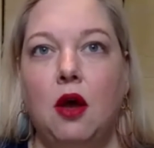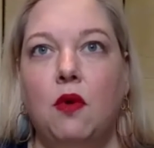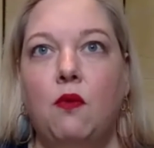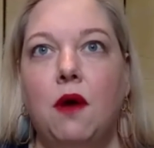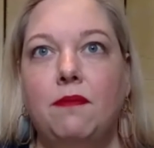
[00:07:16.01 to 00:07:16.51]

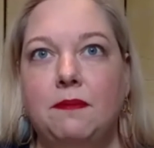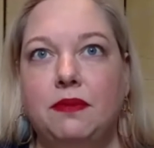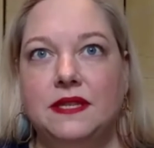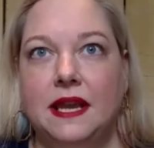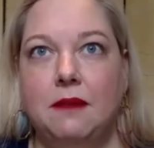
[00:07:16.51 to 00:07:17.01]
but what
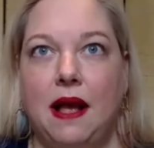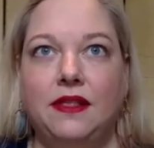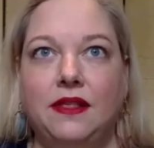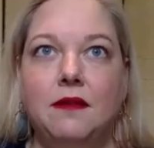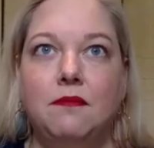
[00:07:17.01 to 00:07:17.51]
people say
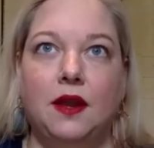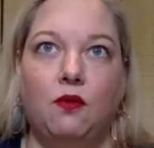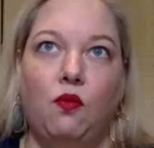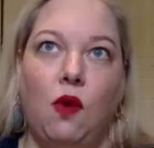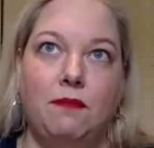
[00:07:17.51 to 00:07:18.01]
about them
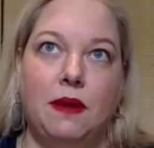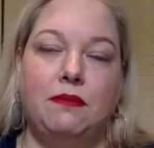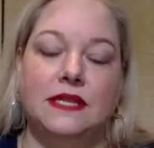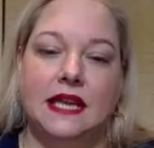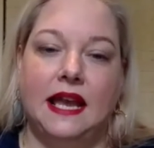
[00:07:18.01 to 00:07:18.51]
and what
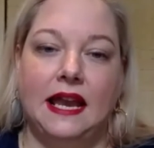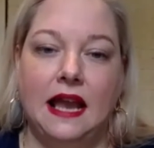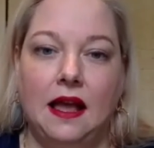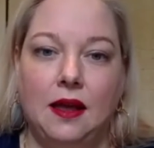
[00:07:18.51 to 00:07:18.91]
people say